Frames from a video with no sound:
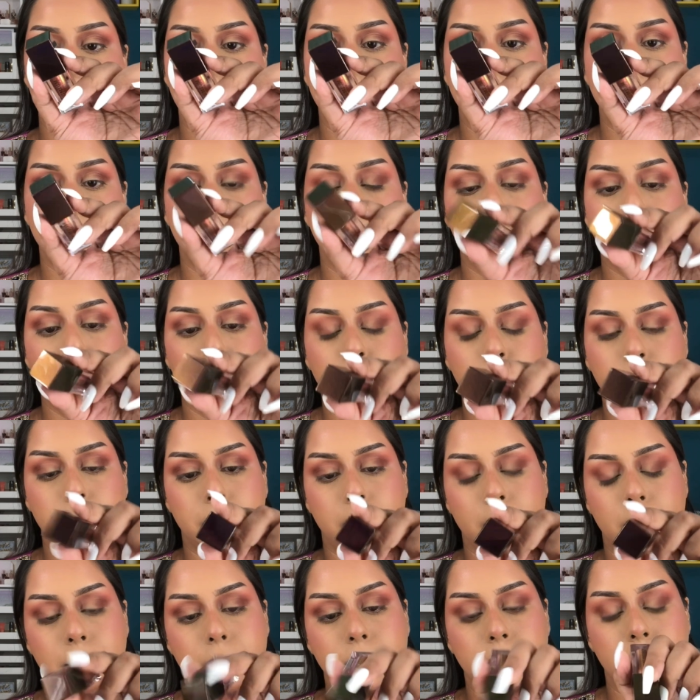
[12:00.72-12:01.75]
is their
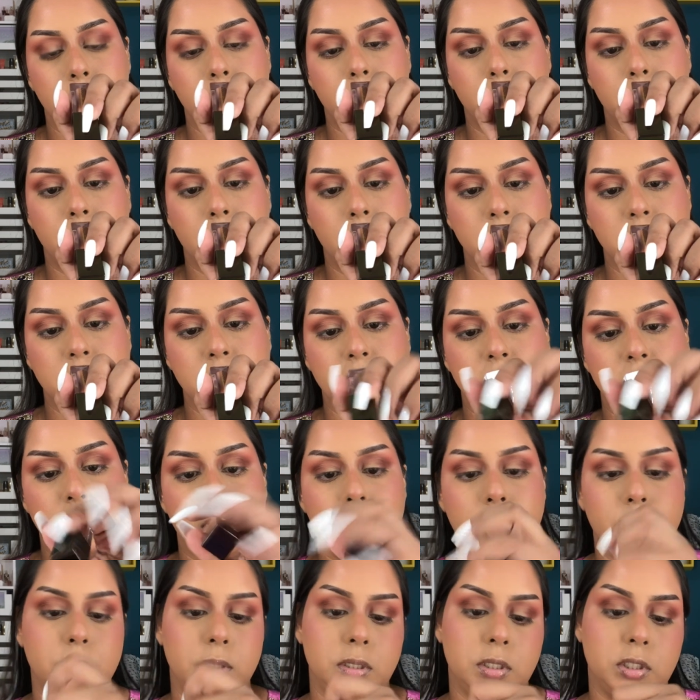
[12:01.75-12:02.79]
chromium liquid
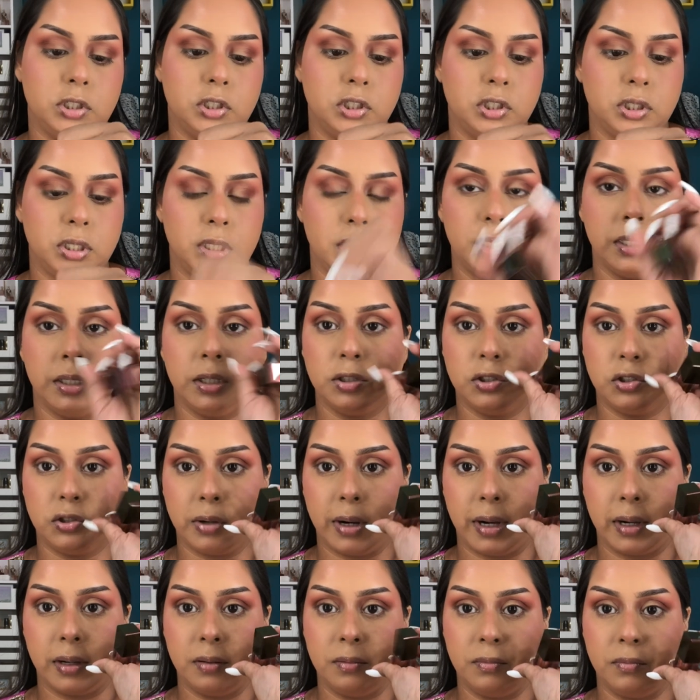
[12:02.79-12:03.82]
eyeshadow in the shade
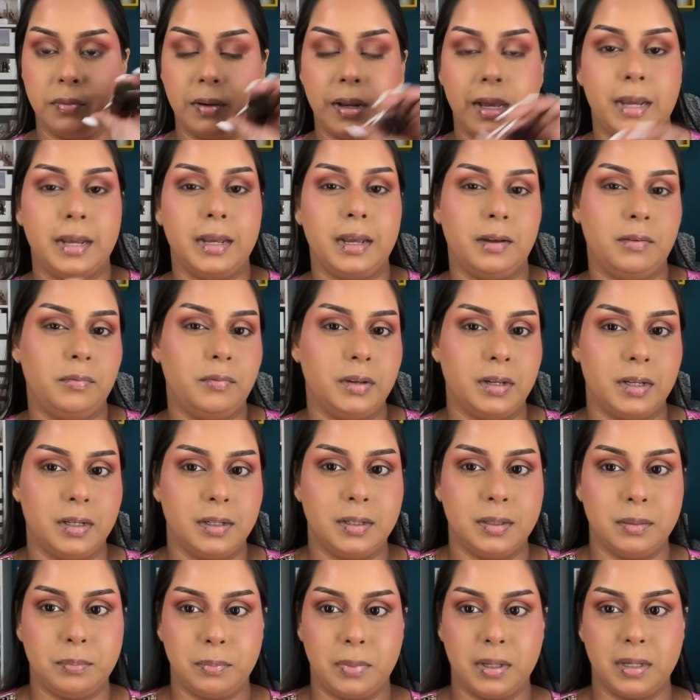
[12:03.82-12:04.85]
Dragonfly. I figured
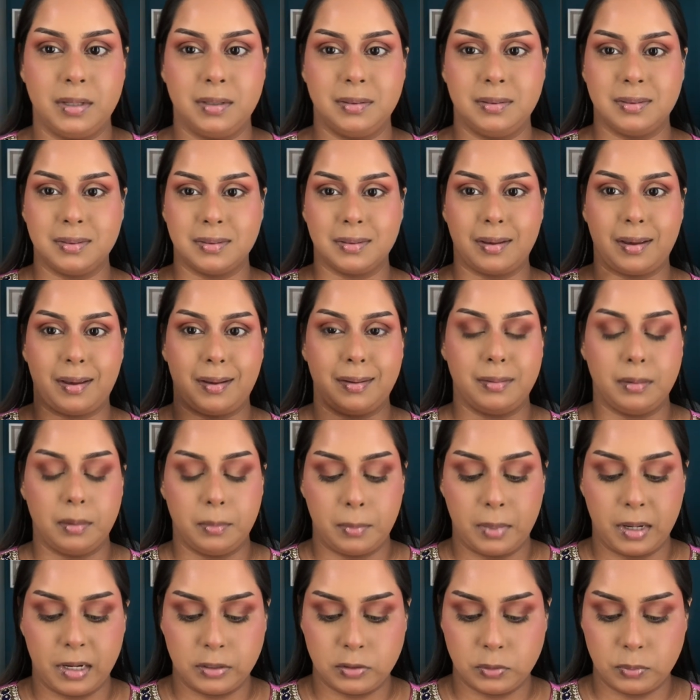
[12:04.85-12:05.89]
it might kind of
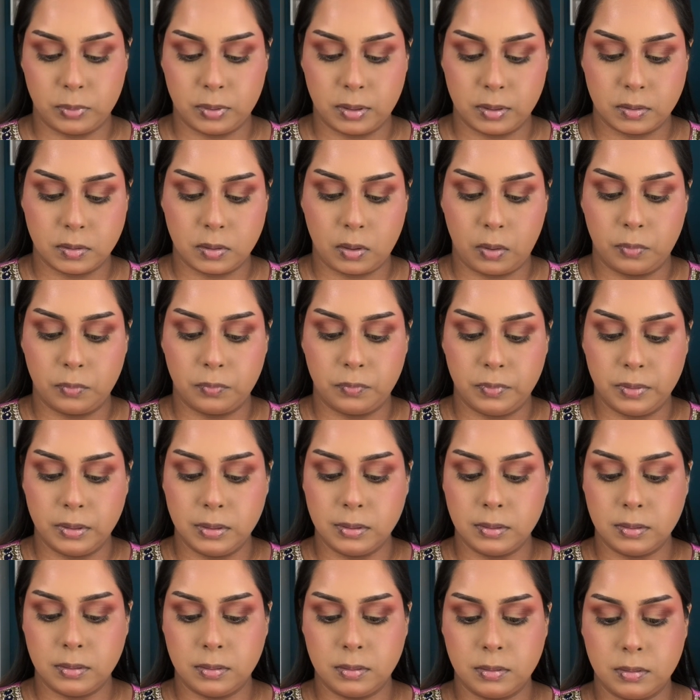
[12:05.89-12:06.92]
match with this
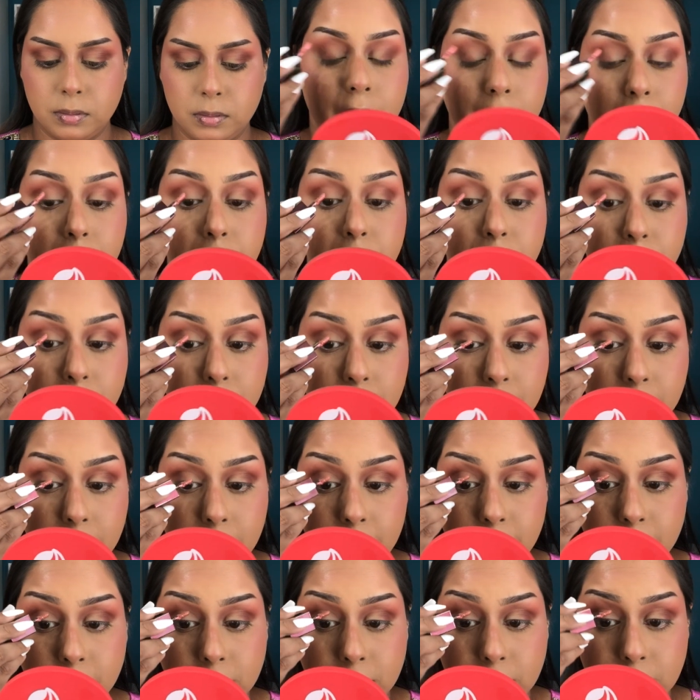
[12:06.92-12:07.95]
outfit. I really
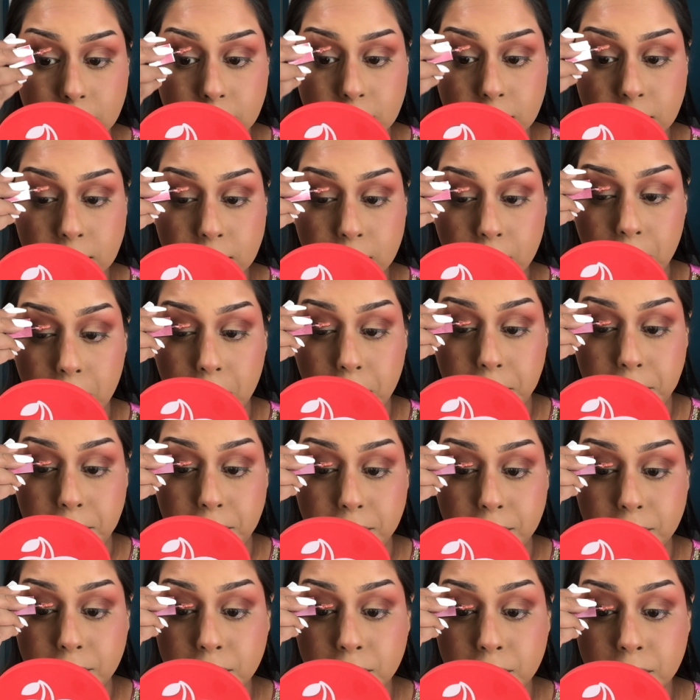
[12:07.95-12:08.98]
like these
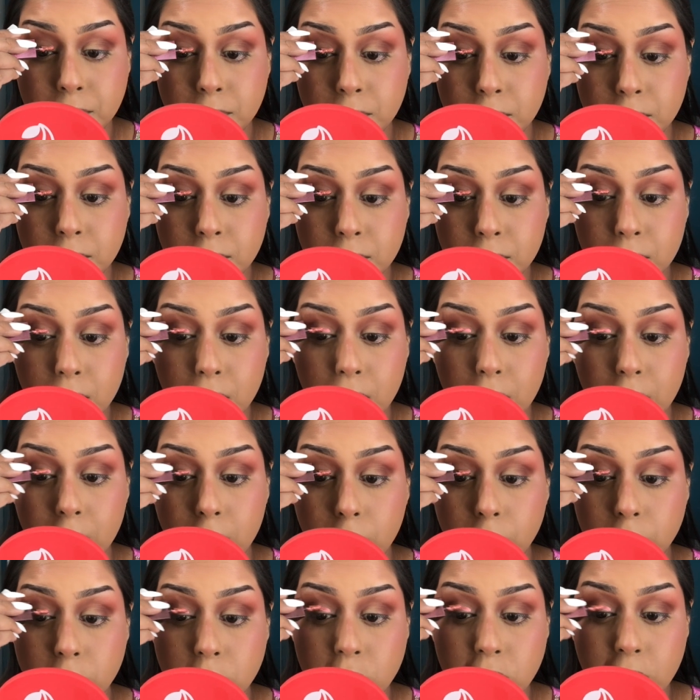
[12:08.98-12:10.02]

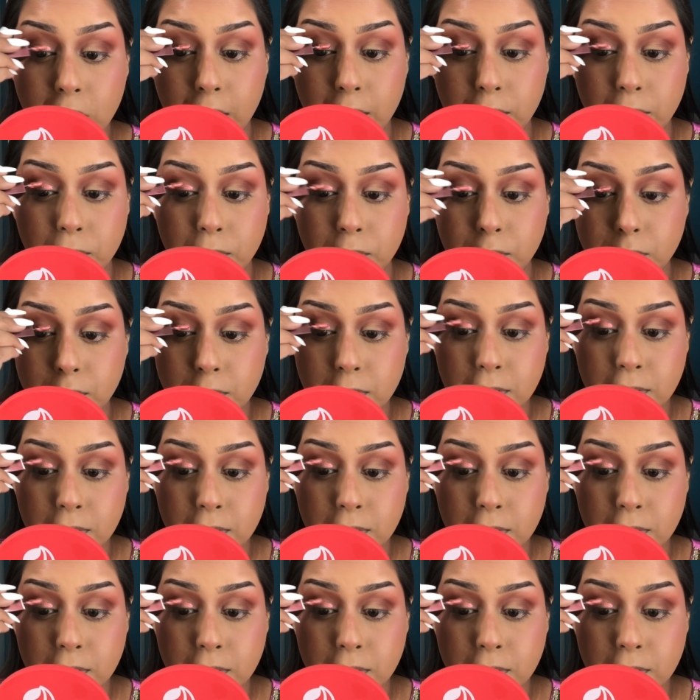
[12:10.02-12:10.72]
liquid shadows,